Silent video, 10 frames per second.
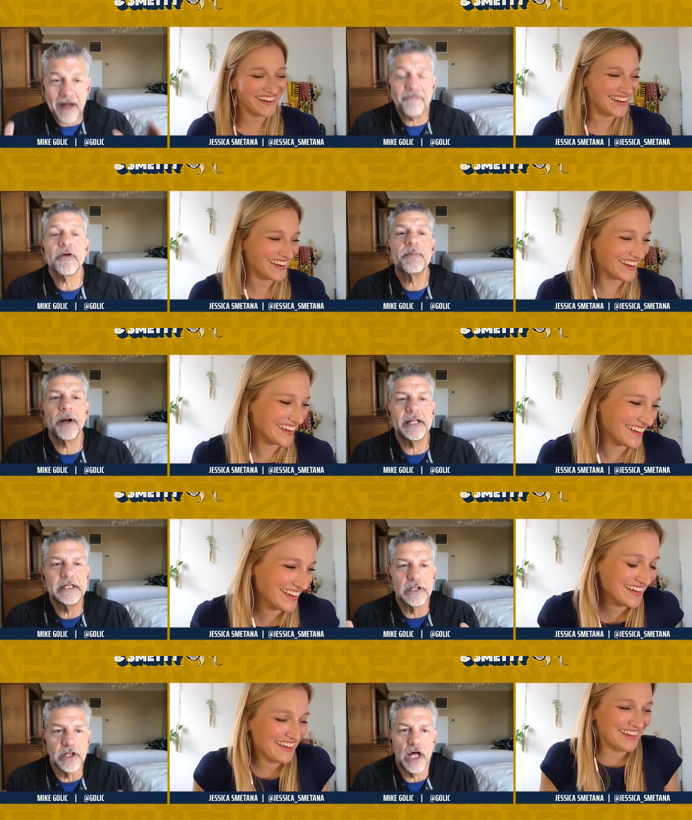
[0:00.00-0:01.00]
Speaker 1: everybody
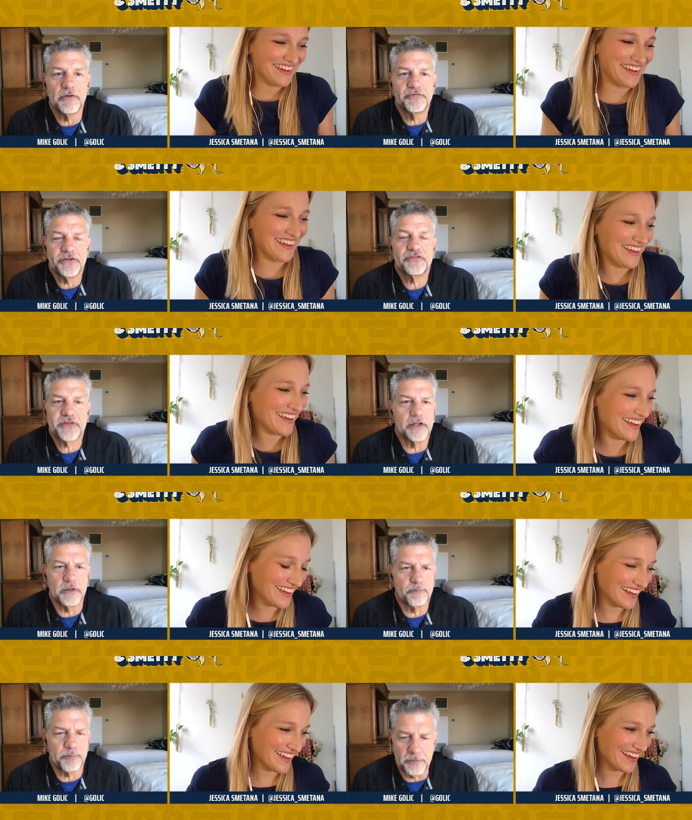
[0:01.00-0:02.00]
loves this.
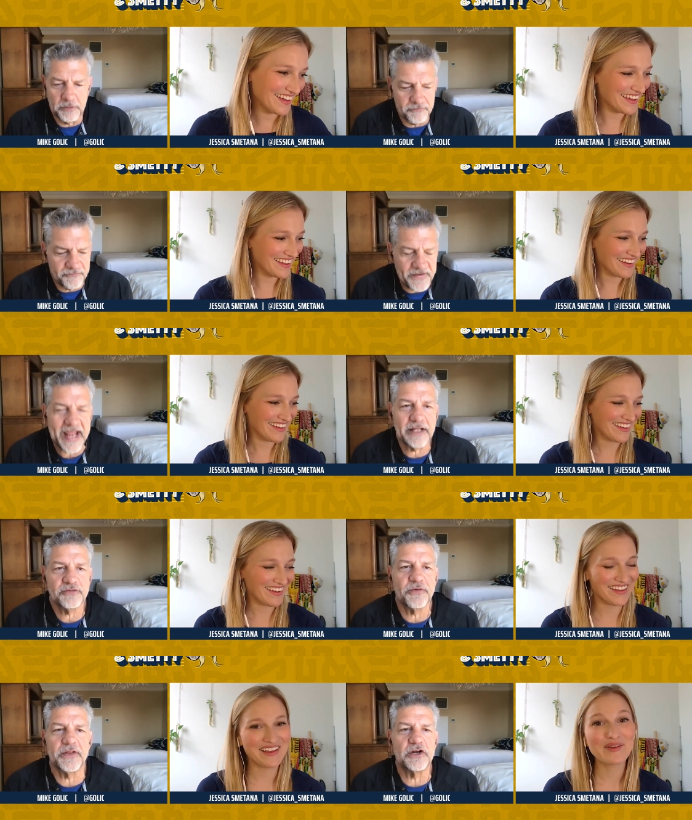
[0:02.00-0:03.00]
Uh, fans
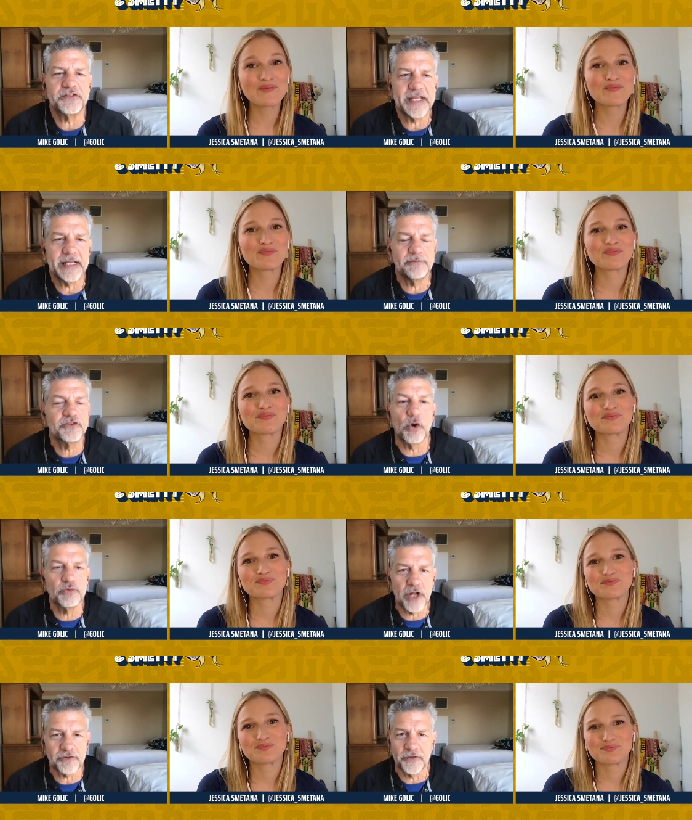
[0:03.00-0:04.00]
for their teams go
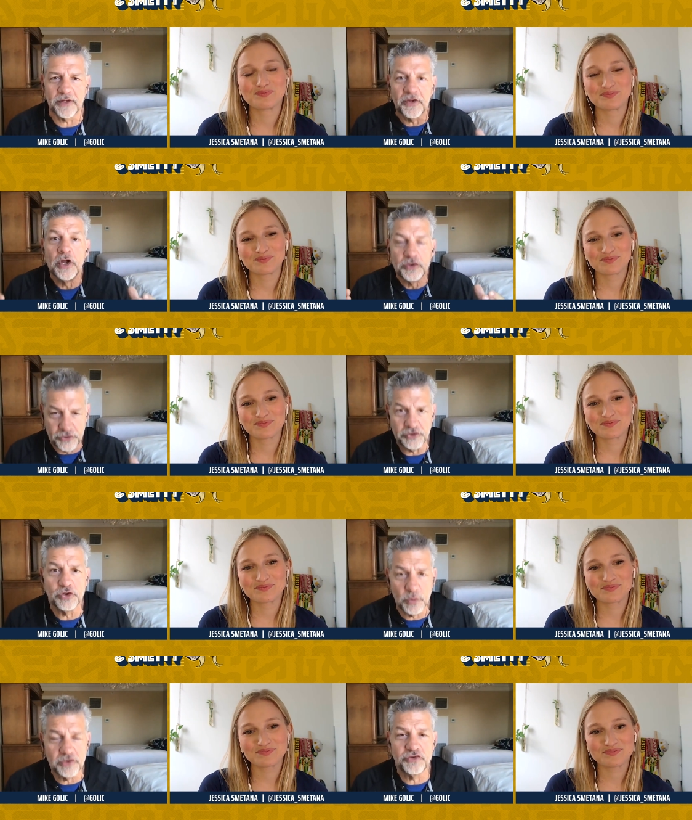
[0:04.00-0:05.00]
nuts for this. Do
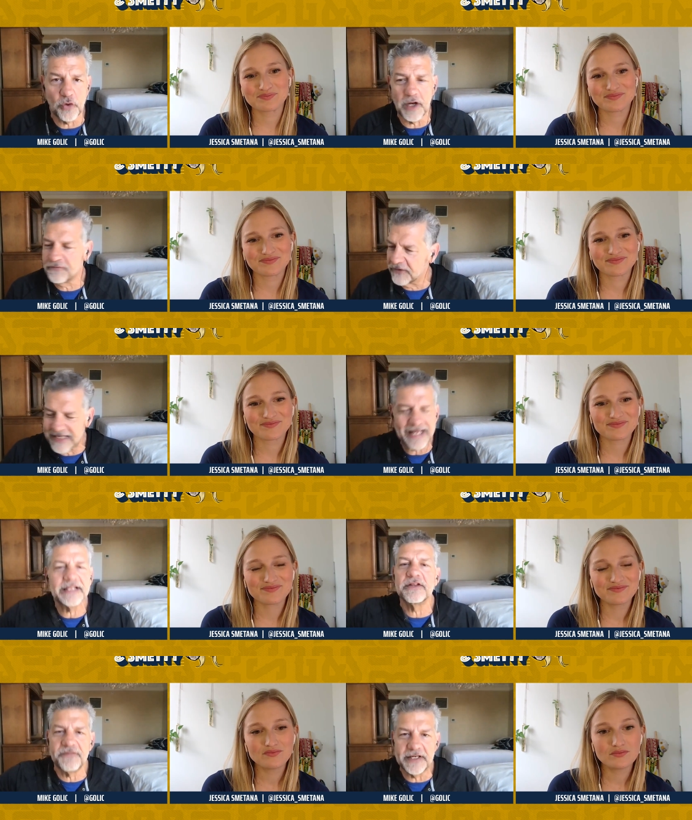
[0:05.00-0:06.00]
you enjoy, forgetting
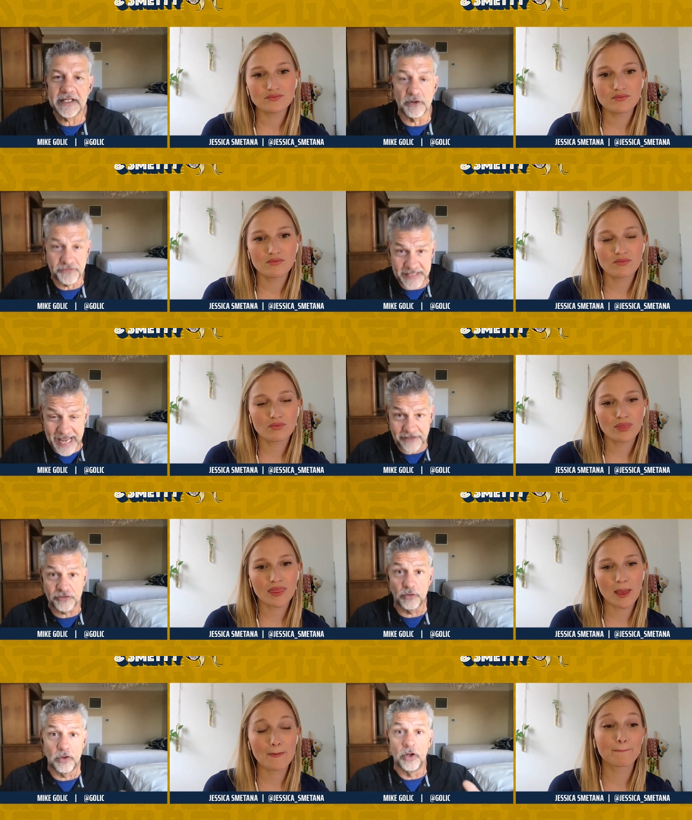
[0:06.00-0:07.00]
the videos, the
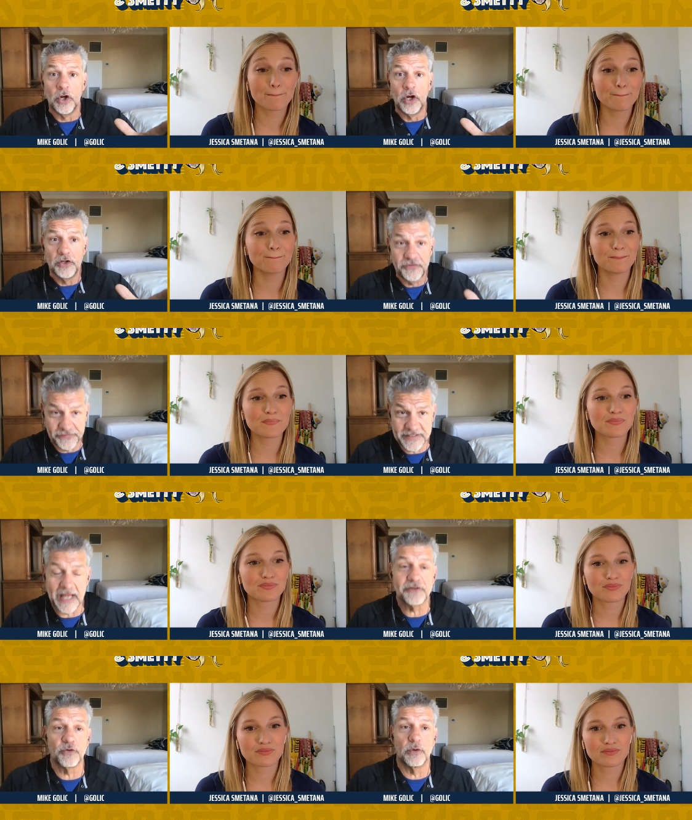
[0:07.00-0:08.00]
actual mm-hmm.
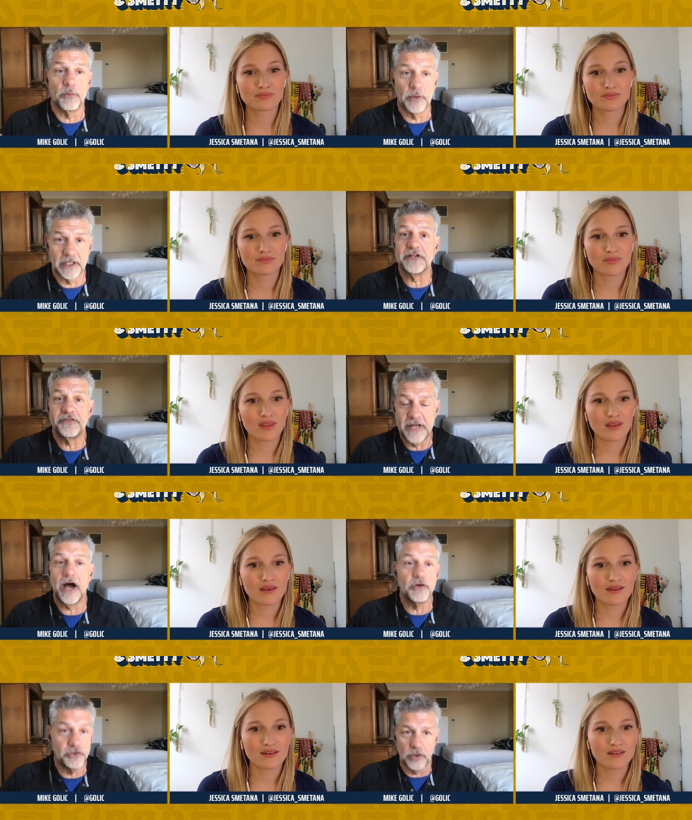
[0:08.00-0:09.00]
schedule release?
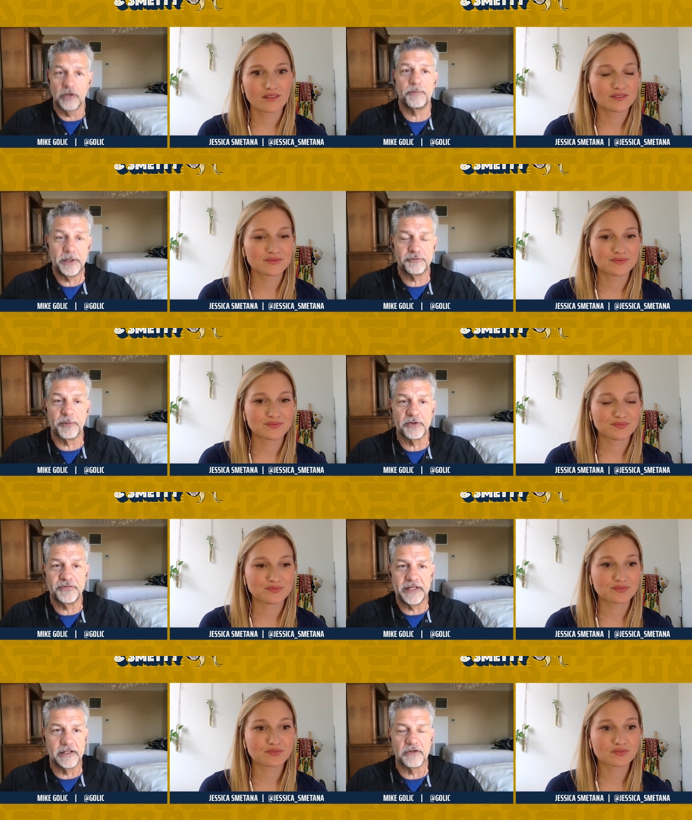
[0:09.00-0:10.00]
Now, you're a Pittsburgh
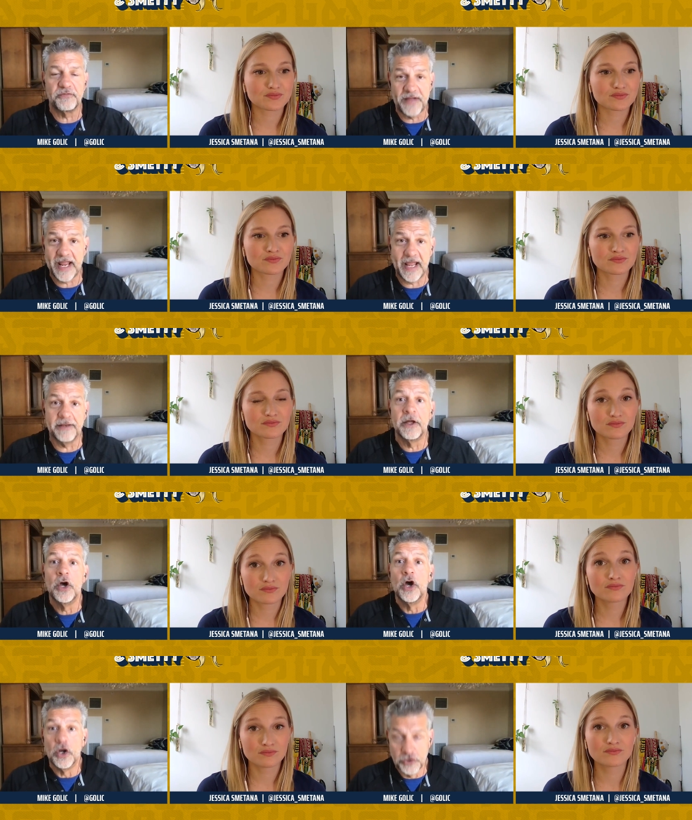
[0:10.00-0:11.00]
Steeler fan.
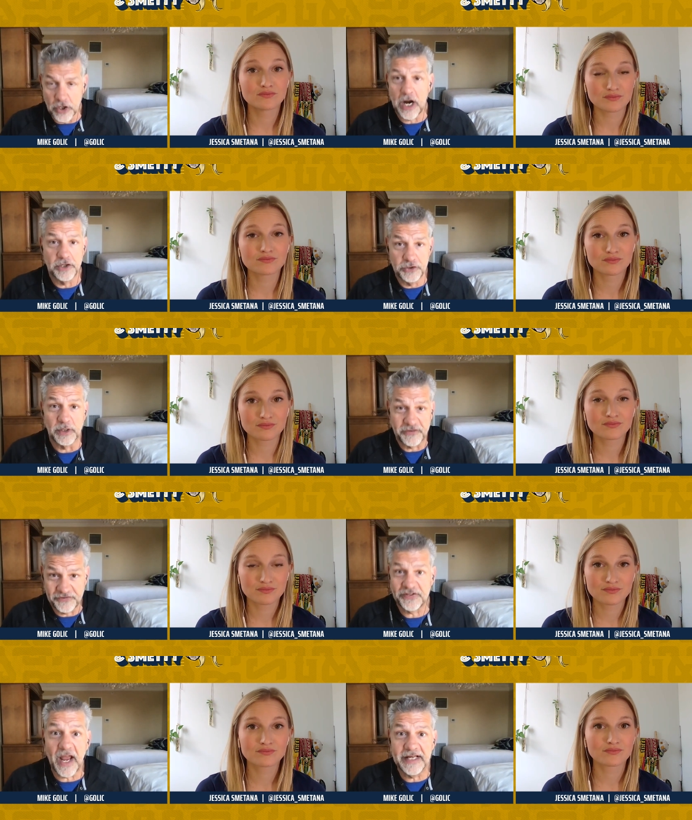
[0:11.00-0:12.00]
are you
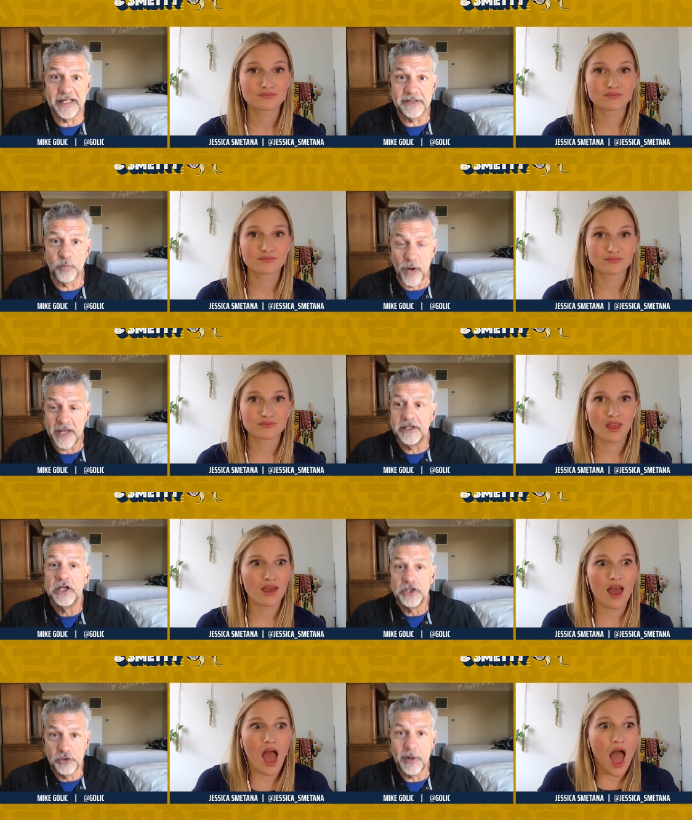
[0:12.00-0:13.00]
excited when
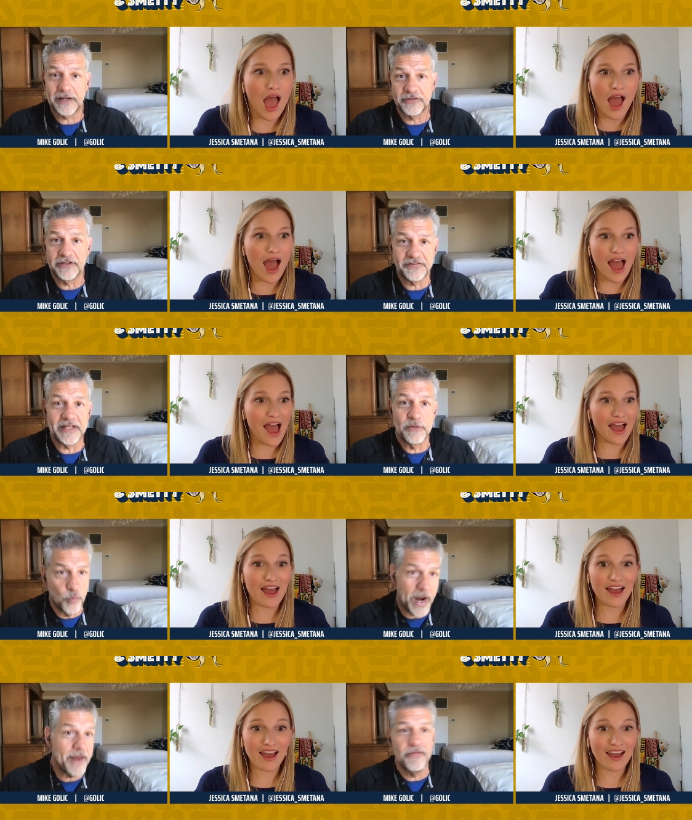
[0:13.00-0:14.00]
you actually see
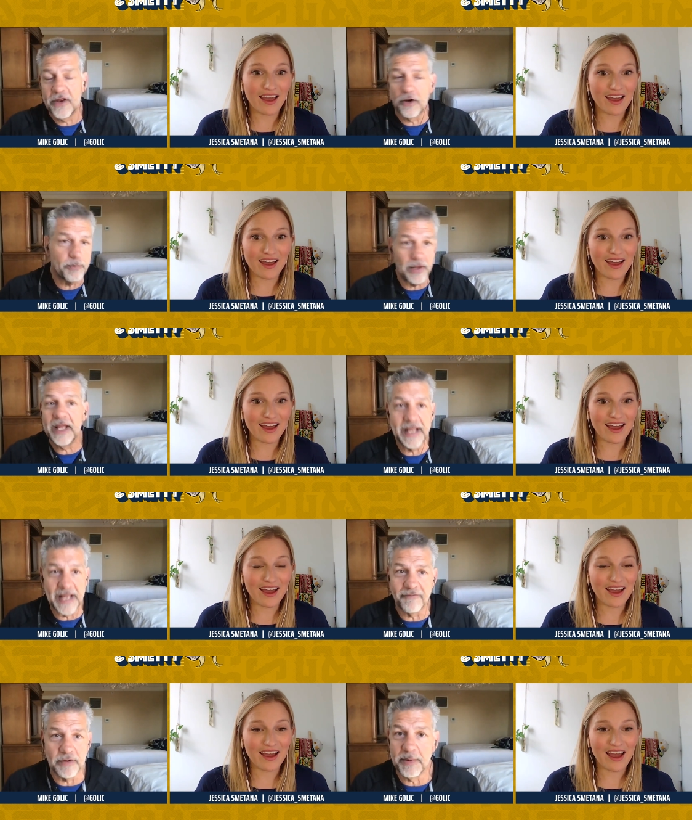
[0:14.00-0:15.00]
when they're playing
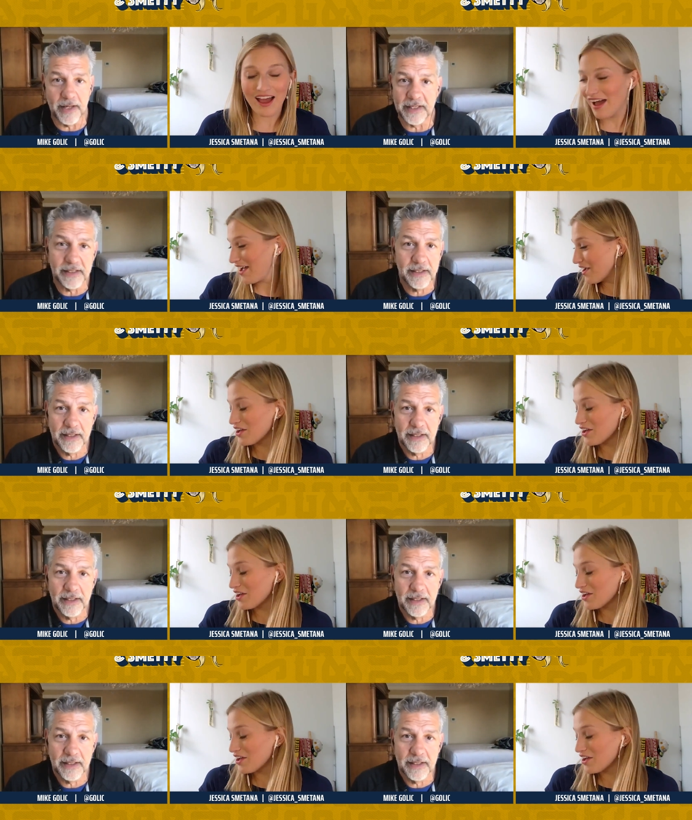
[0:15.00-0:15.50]
everybody?